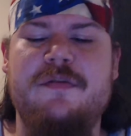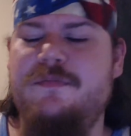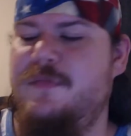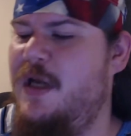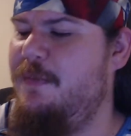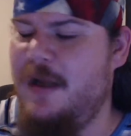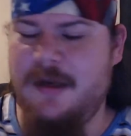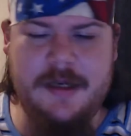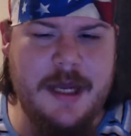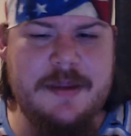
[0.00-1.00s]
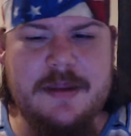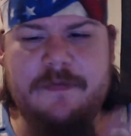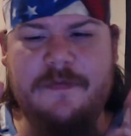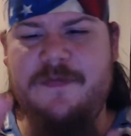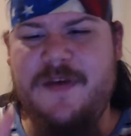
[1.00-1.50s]
Not that the
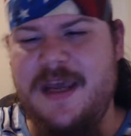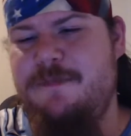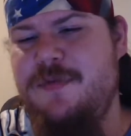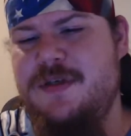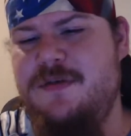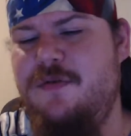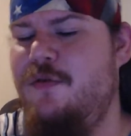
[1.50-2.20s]
vape is cool.